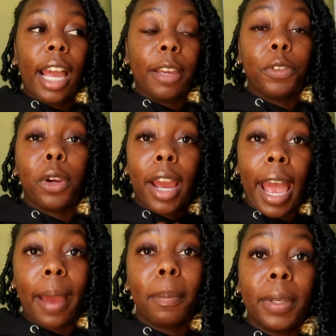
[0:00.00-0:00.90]
If you're
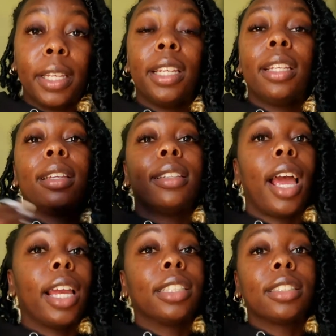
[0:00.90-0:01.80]
happy,
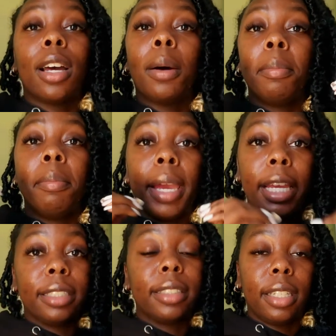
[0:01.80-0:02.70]
that is
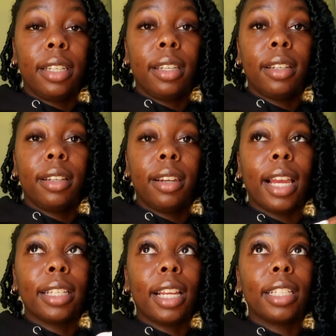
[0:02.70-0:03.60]
amazing.
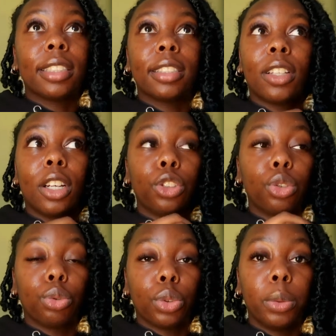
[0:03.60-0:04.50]
Like, that is a
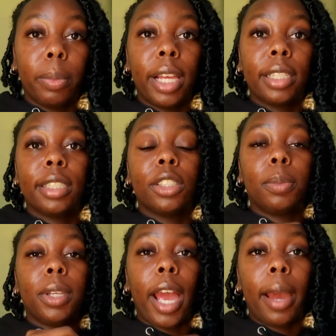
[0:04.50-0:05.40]
true blessing to
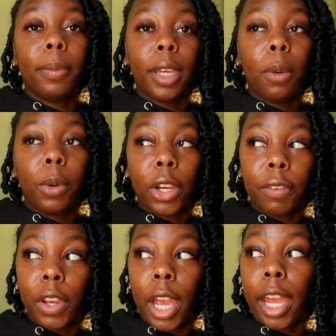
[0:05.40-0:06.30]
be happy at where
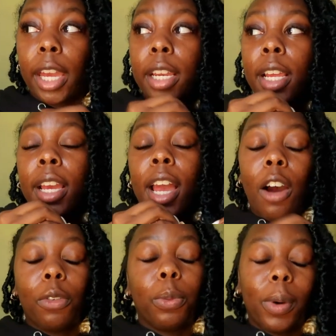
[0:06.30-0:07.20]
you're at,
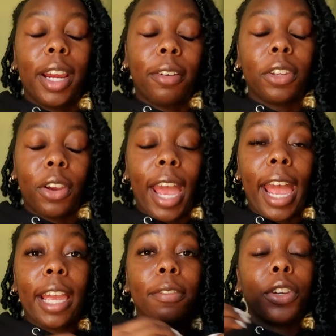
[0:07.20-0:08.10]
of wherever you're
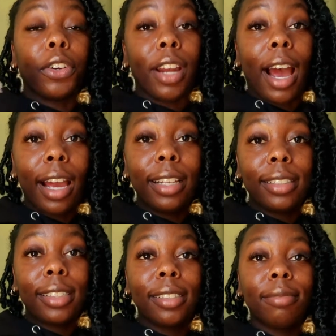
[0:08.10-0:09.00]
at. If you're not,